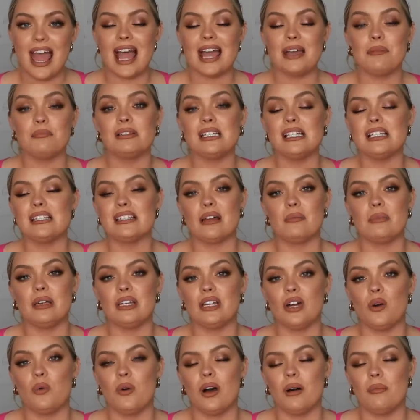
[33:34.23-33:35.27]
and please let me
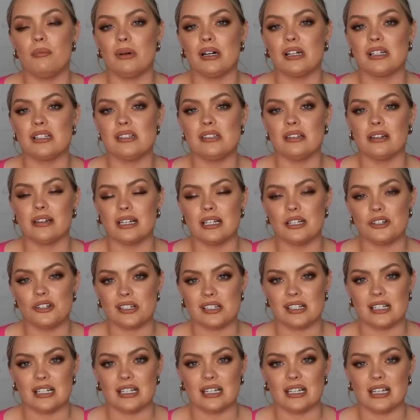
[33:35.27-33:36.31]
know what books you're
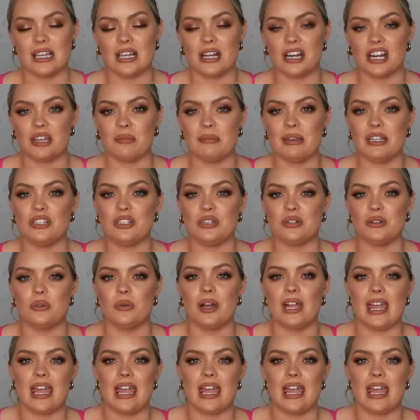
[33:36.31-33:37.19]
interested in hearing me do